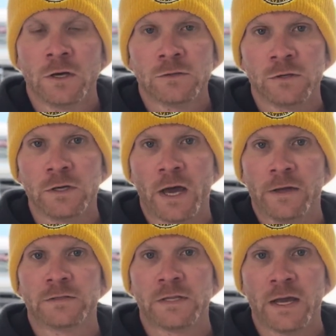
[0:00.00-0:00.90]
So you
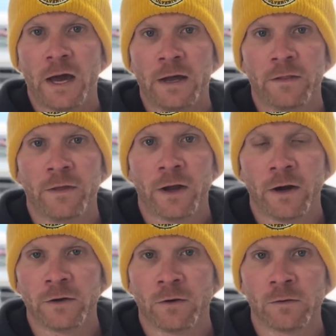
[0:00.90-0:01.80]
guys stay out of
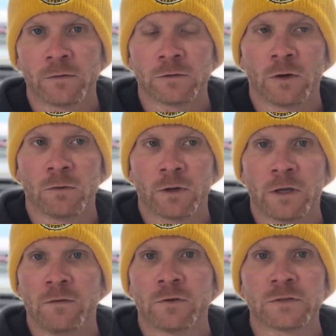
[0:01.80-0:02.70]
there. Don't
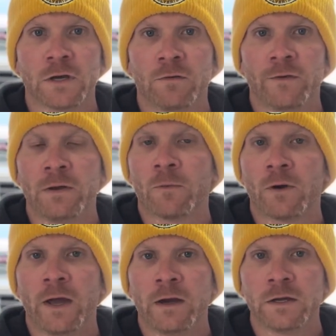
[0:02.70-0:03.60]
give yourself any more
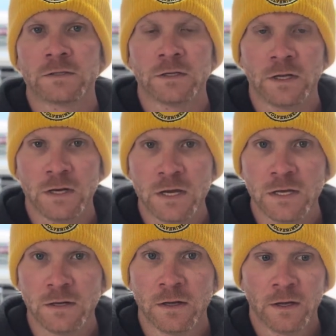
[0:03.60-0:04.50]
headaches than you need.